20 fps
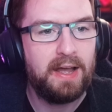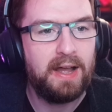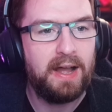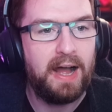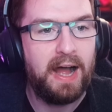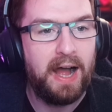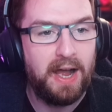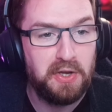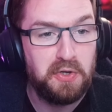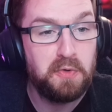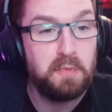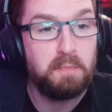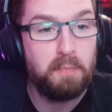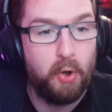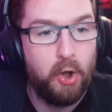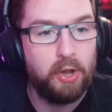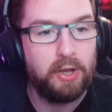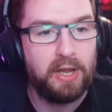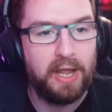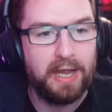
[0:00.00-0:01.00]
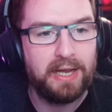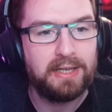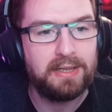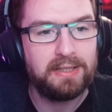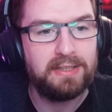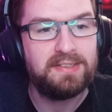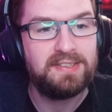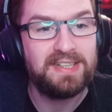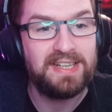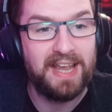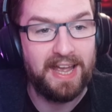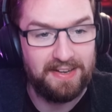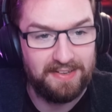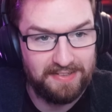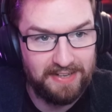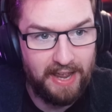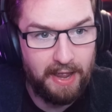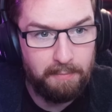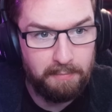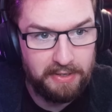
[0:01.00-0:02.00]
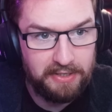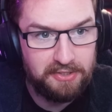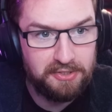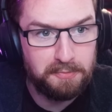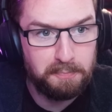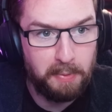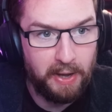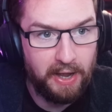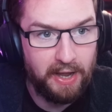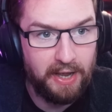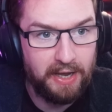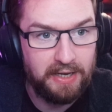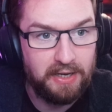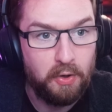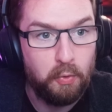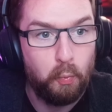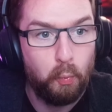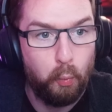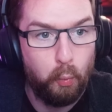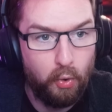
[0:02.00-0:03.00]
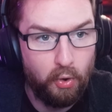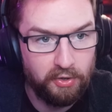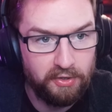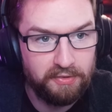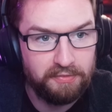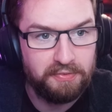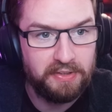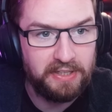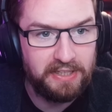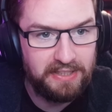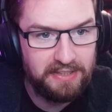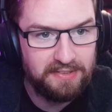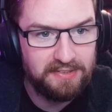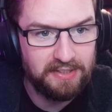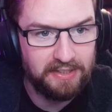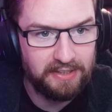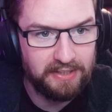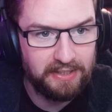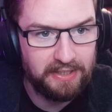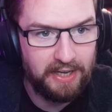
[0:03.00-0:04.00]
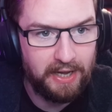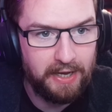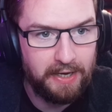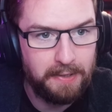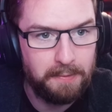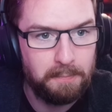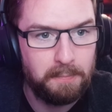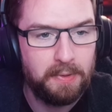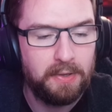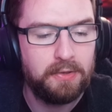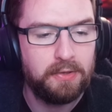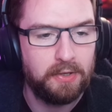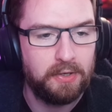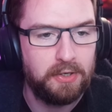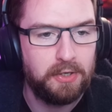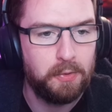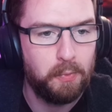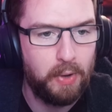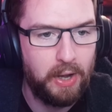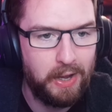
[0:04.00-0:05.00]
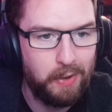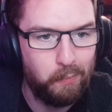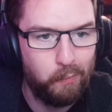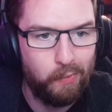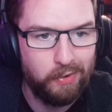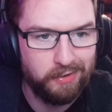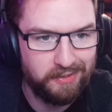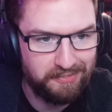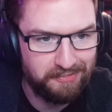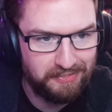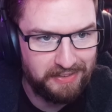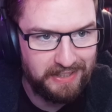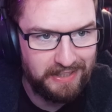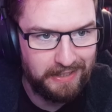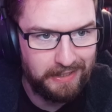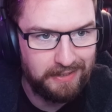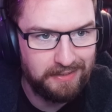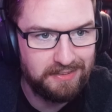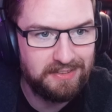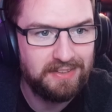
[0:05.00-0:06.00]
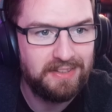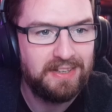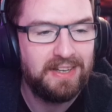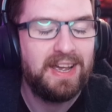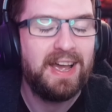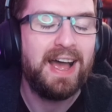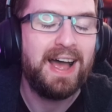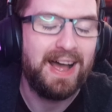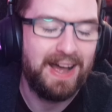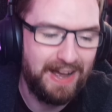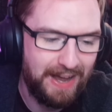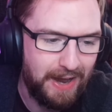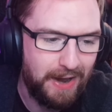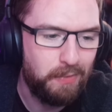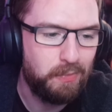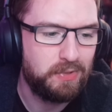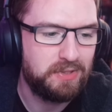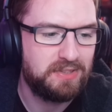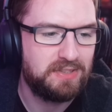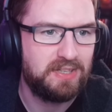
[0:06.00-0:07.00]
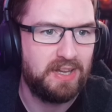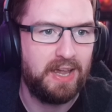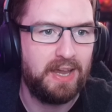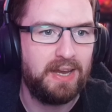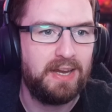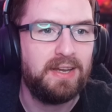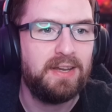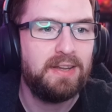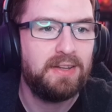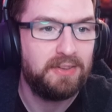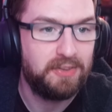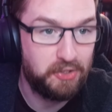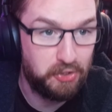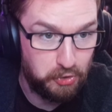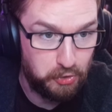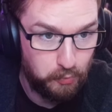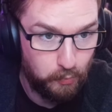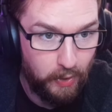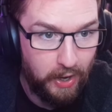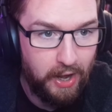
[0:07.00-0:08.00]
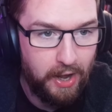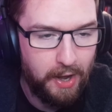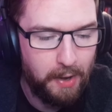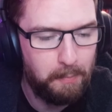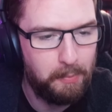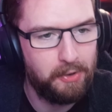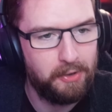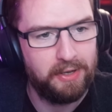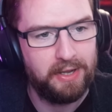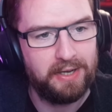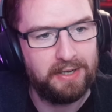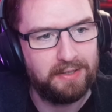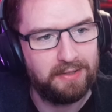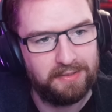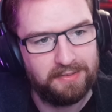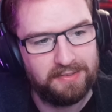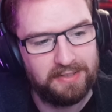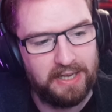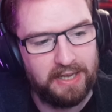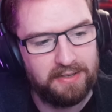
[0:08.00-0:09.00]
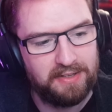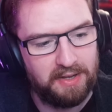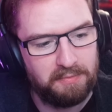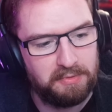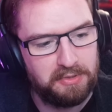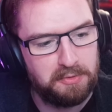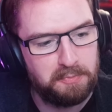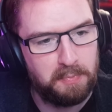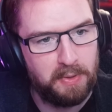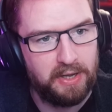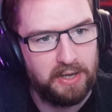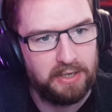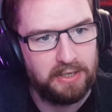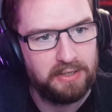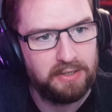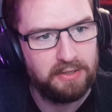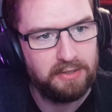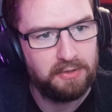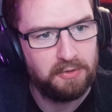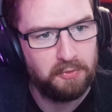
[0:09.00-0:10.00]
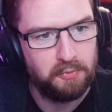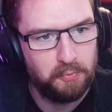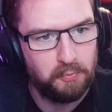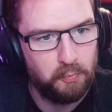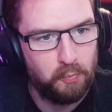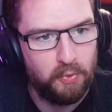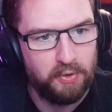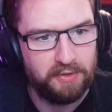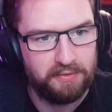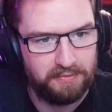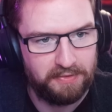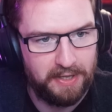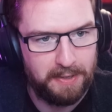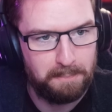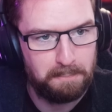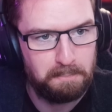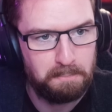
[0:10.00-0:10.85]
Are you more likely to get damaged by one of these in the game than you are one of these? I would say that you are more likely to get damaged by one of them.